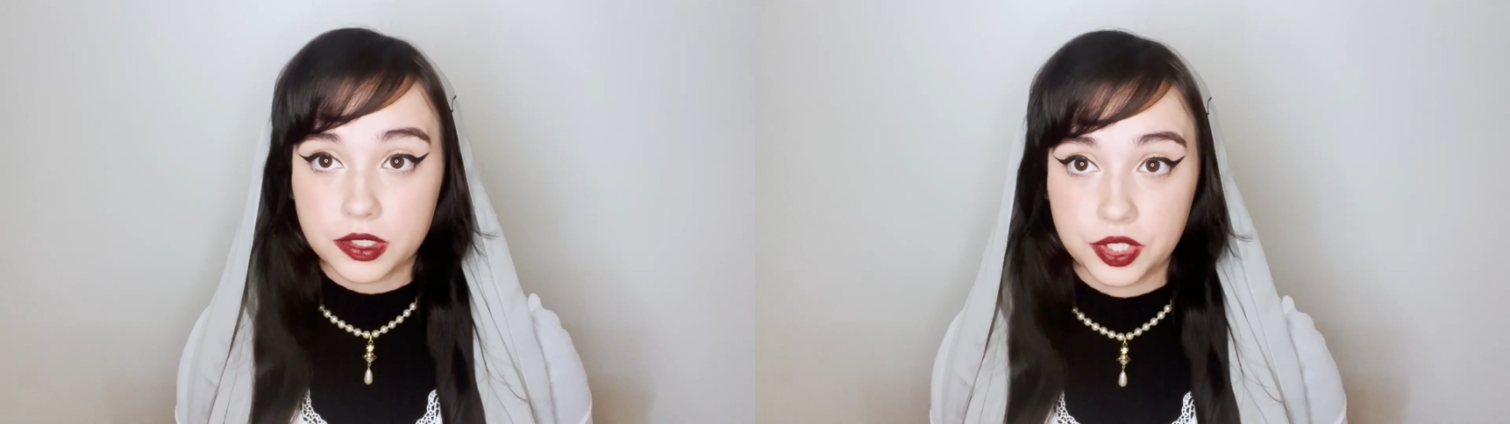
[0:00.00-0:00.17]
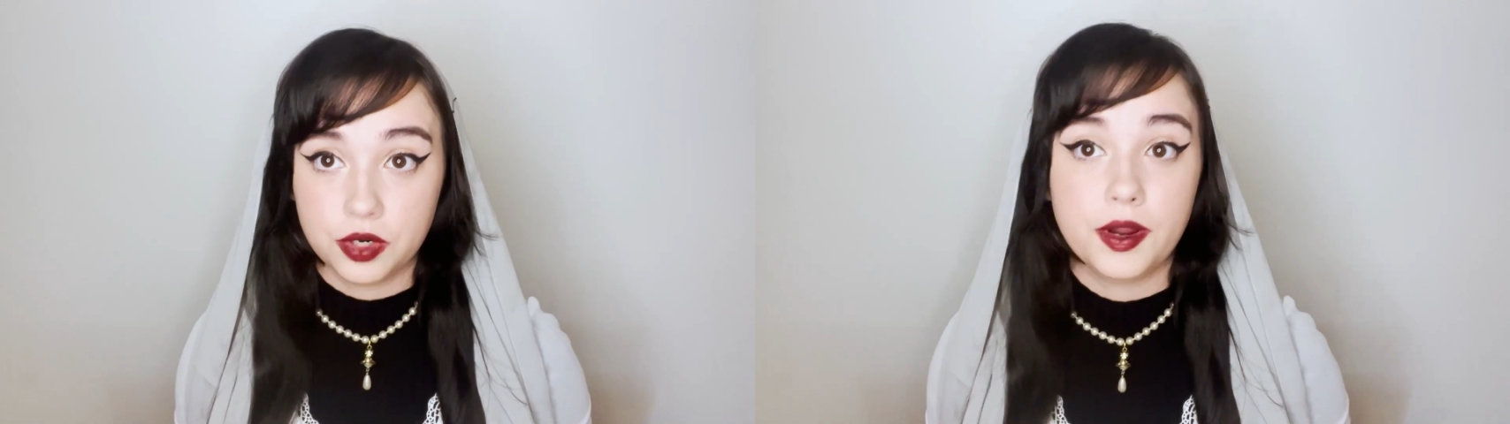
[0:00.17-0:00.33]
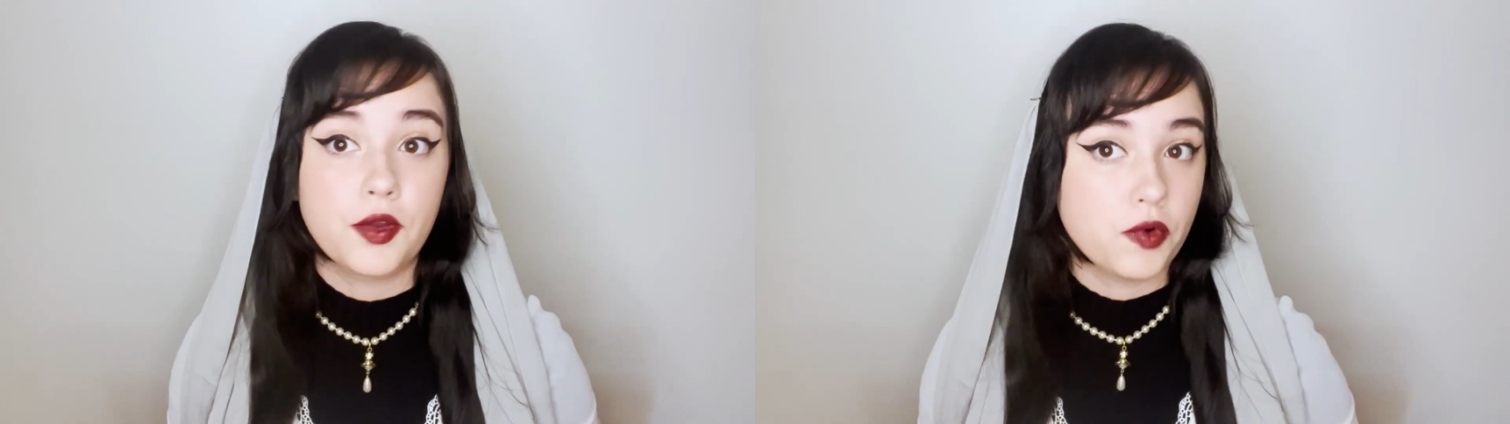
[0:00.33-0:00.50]

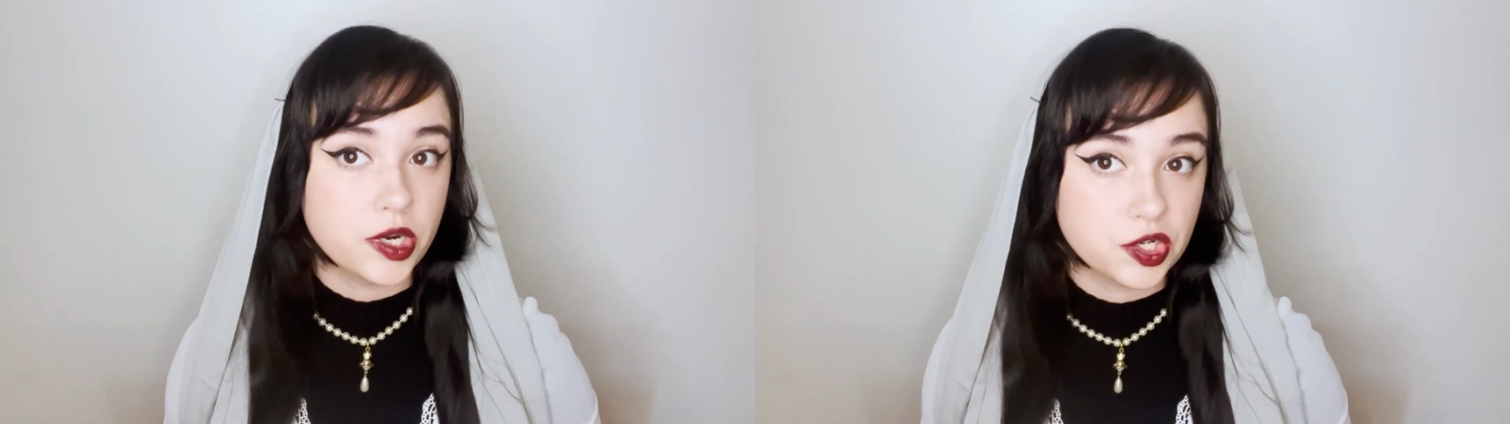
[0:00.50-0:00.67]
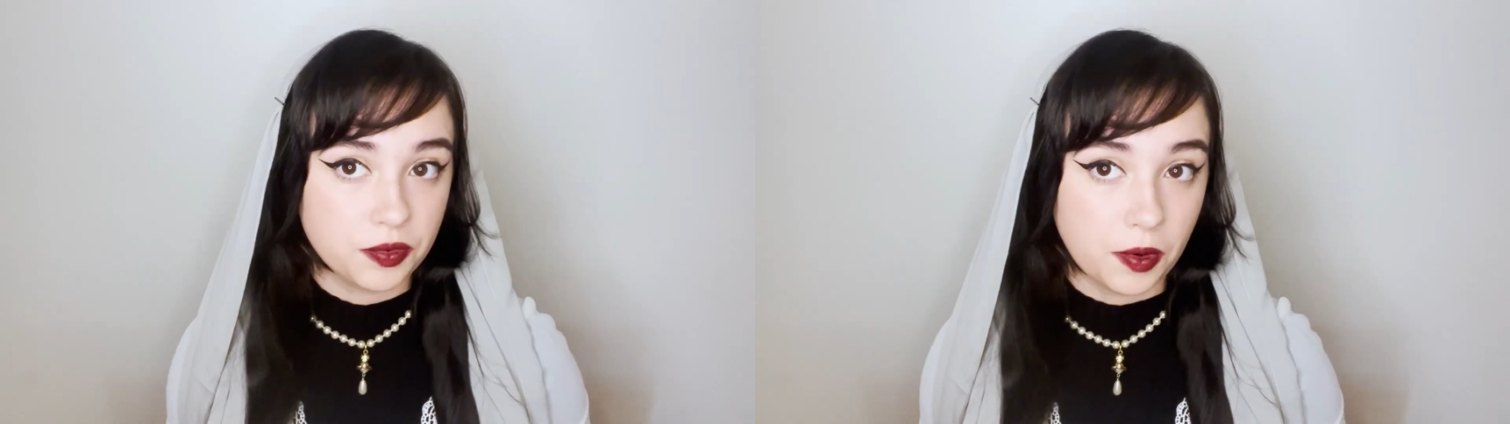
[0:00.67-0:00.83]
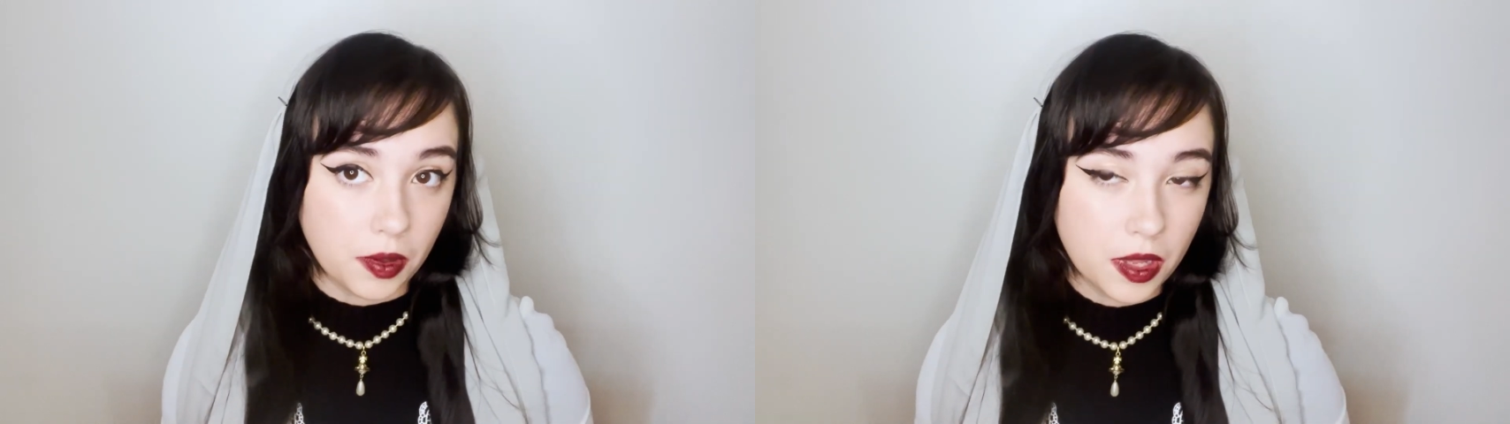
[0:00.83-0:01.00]
during
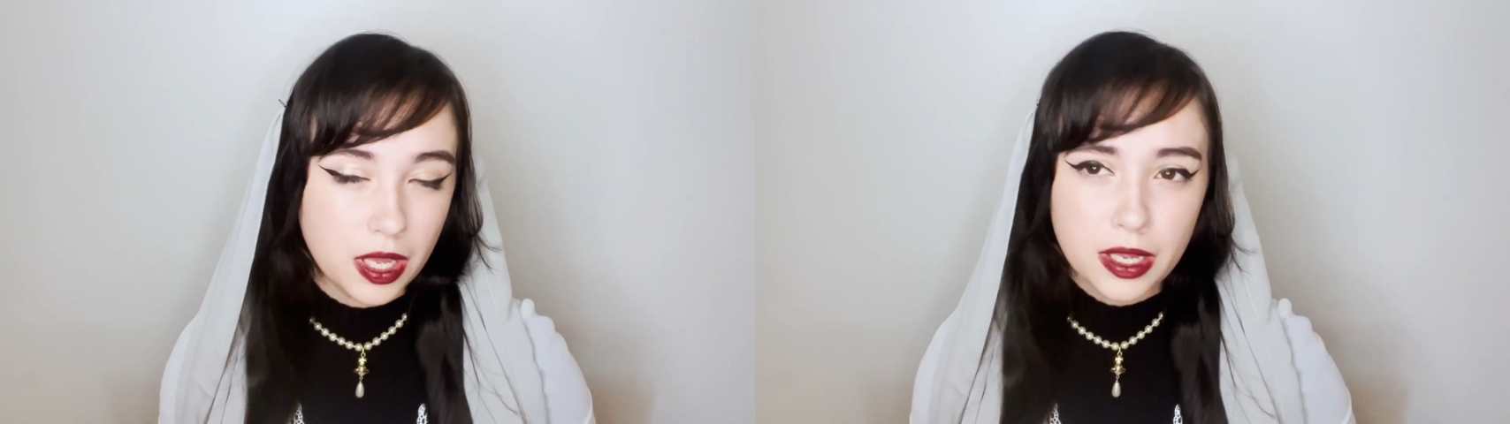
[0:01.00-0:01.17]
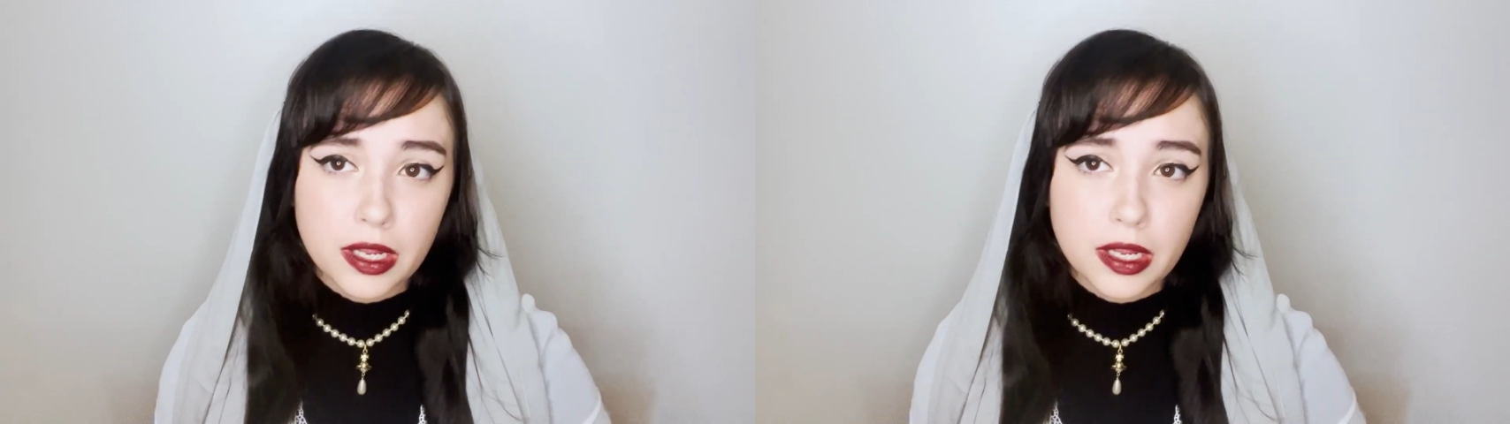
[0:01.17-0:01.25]
ritual?